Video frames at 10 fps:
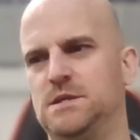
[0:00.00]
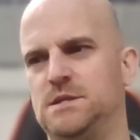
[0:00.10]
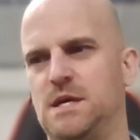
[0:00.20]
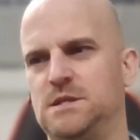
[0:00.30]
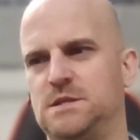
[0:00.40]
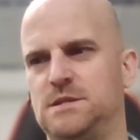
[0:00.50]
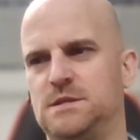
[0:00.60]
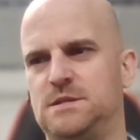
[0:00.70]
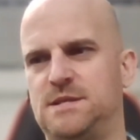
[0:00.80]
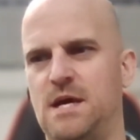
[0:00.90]
just
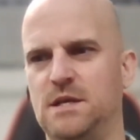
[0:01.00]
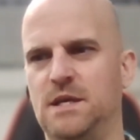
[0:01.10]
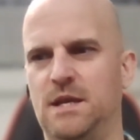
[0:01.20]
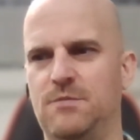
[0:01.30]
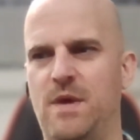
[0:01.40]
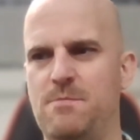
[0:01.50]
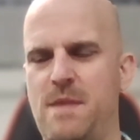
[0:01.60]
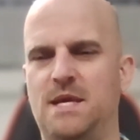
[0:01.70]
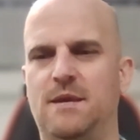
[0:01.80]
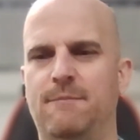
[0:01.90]
selling and
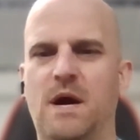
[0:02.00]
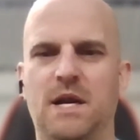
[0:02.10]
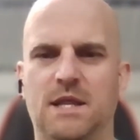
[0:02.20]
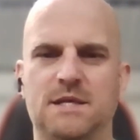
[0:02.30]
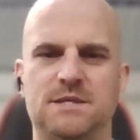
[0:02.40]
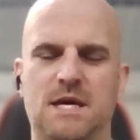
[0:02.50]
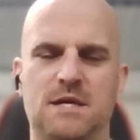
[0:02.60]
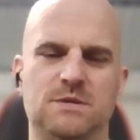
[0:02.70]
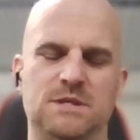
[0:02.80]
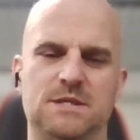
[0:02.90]
making money. That's
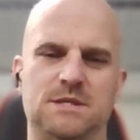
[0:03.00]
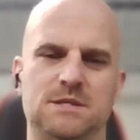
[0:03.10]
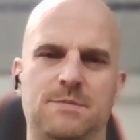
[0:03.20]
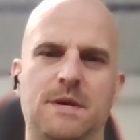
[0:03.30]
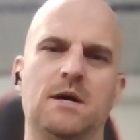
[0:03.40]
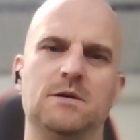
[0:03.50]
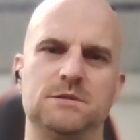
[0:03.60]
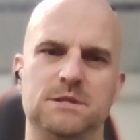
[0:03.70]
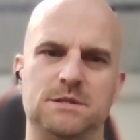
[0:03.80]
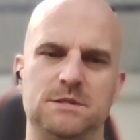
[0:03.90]
not what this is about.
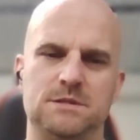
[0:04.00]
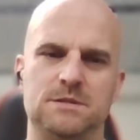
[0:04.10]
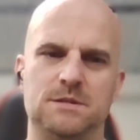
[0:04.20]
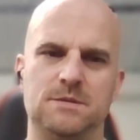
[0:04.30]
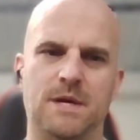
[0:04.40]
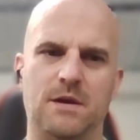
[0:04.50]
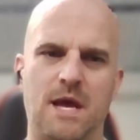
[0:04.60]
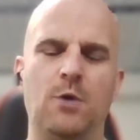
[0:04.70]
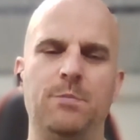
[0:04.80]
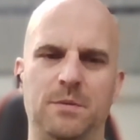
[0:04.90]
This is about
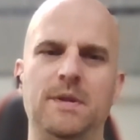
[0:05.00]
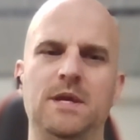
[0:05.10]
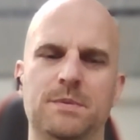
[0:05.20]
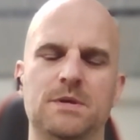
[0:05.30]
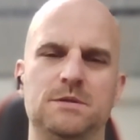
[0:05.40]
helping people.